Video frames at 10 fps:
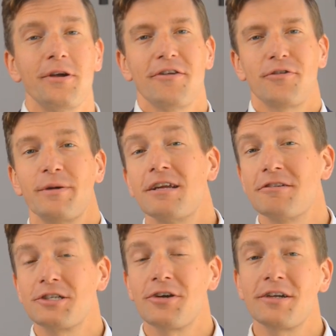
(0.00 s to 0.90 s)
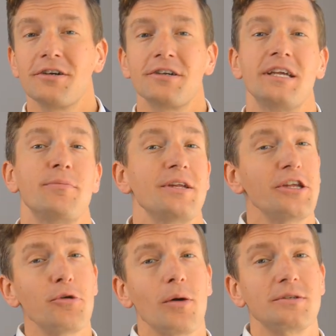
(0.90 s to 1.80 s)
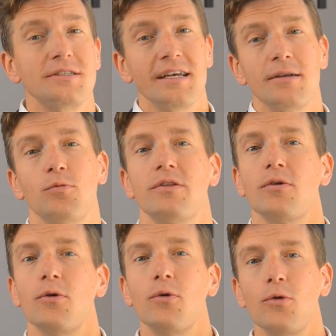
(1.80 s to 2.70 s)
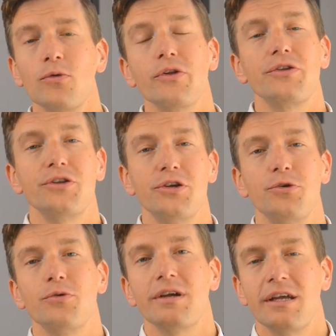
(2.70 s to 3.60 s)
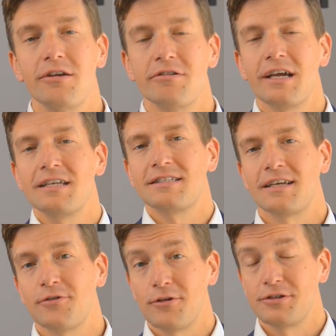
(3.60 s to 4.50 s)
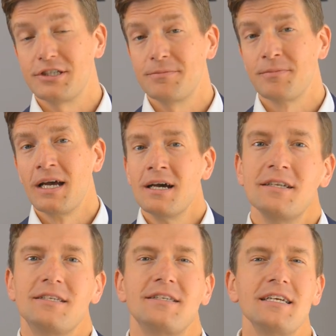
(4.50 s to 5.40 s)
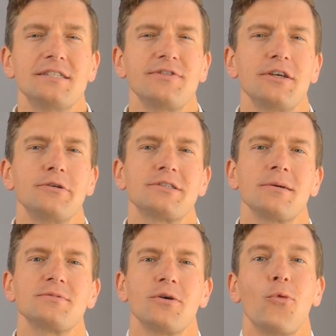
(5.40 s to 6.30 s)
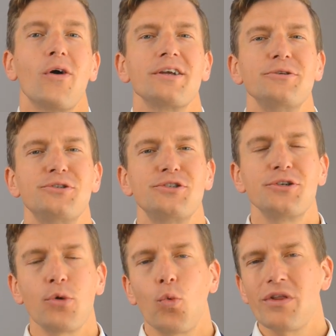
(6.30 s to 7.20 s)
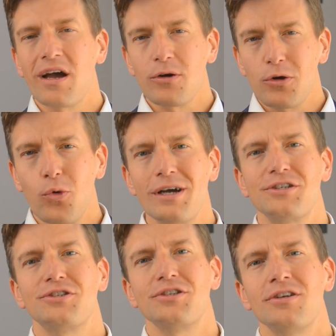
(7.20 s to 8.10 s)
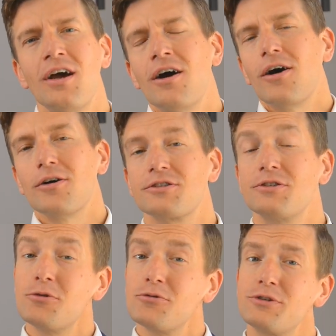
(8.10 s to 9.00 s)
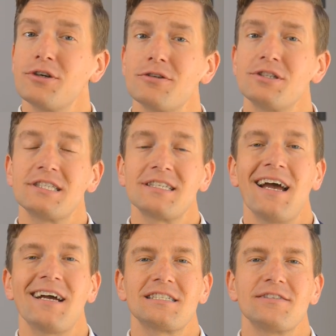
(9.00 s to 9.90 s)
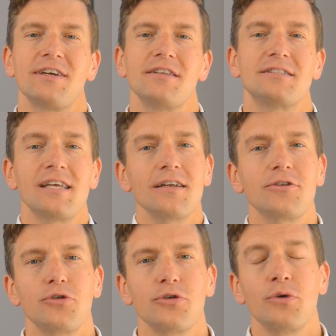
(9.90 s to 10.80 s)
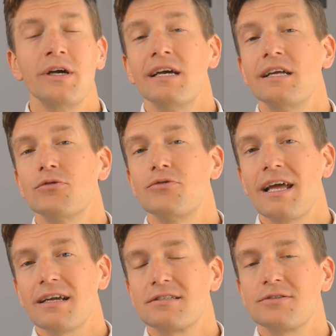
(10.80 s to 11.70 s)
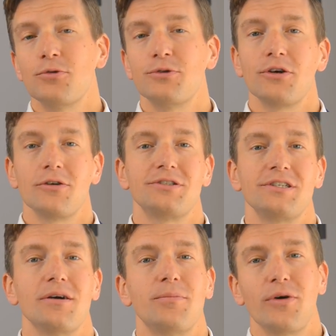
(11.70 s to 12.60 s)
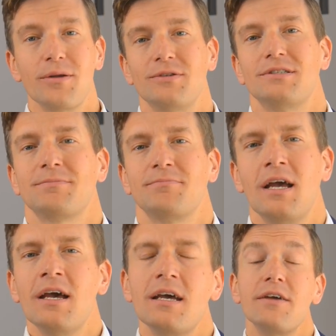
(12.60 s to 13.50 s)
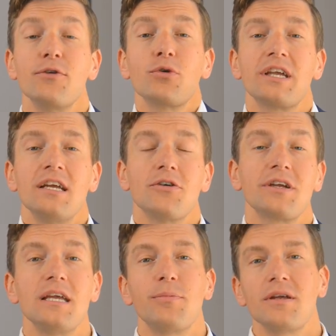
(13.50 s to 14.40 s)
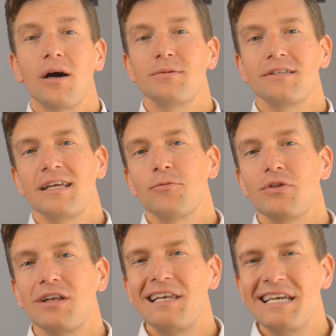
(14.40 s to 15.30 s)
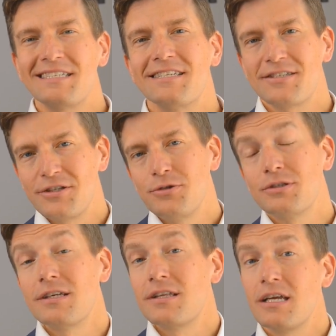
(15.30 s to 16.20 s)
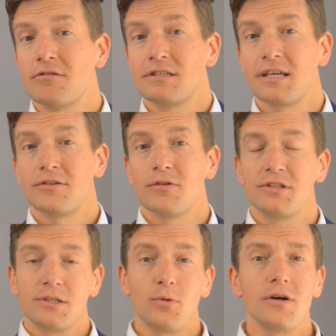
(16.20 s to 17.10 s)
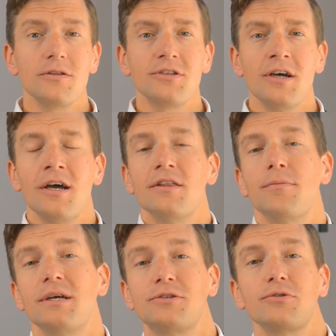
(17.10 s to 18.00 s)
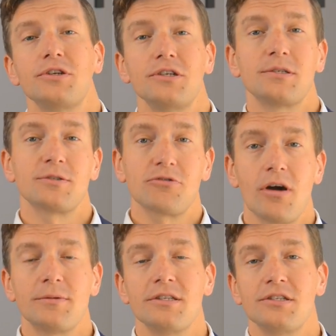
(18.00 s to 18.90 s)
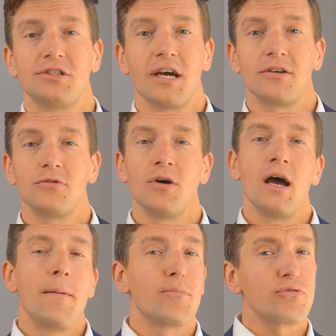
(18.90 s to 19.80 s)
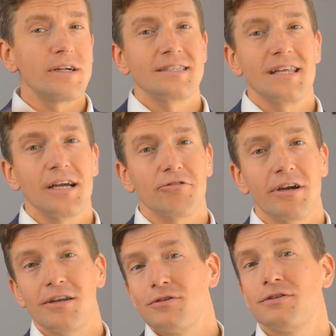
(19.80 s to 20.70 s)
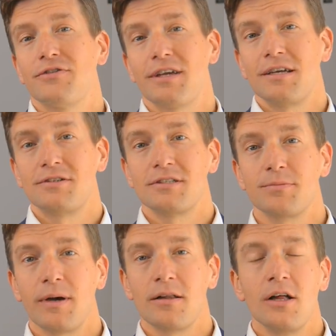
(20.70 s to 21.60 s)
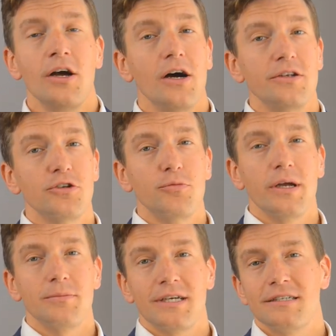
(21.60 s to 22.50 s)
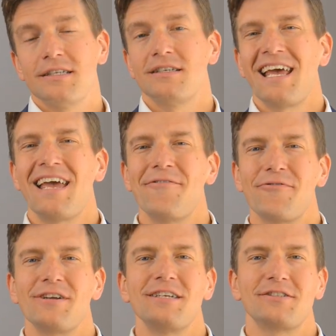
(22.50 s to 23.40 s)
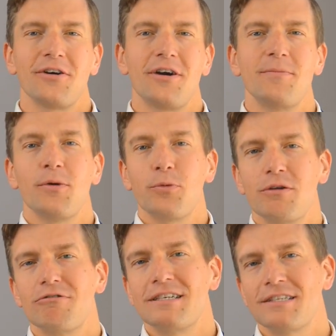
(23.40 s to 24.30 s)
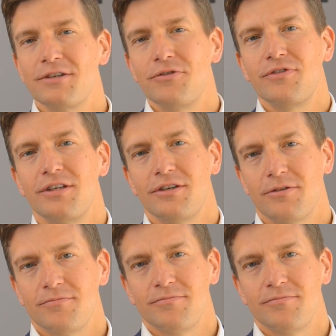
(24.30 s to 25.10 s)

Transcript: here from Hearing Tracker, keeping you up to date with all new hearing aid technology. Today's video sums up why you should, without question, ask your audiologist to activate the Telecoil in your next audiology appointment. If you're keen on keeping up to date with the latest news in the hearing technology world, then make sure that you subscribe to this channel, press that grey notifications bell, and you'll be updated every time we release a new video.